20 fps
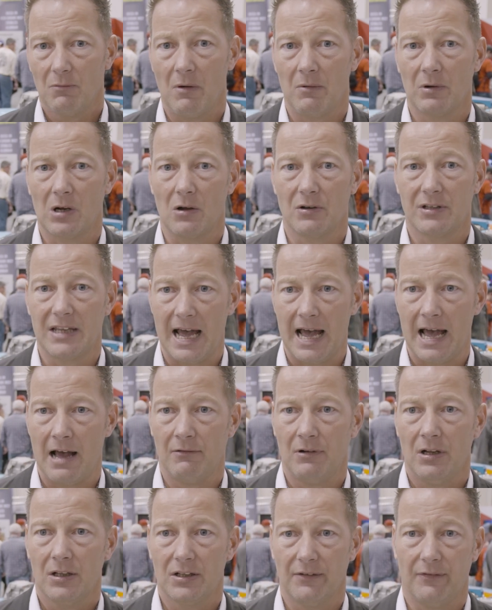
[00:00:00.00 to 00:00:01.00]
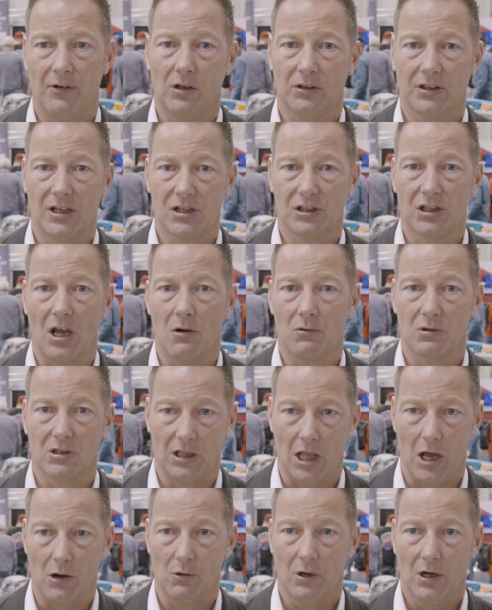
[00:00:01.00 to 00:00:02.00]
When we go down, the voltage goes
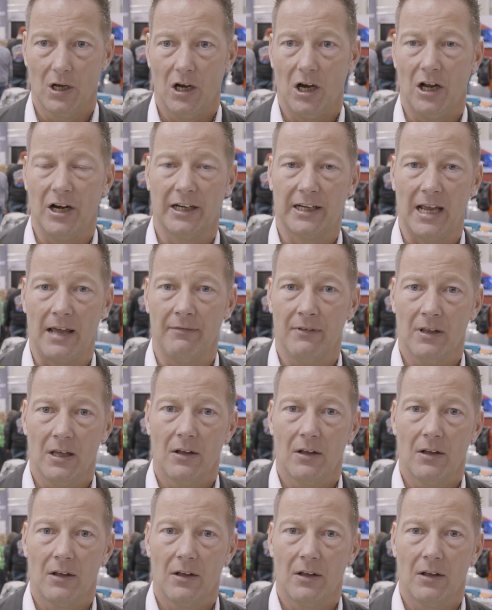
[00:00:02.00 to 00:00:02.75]
low. And again,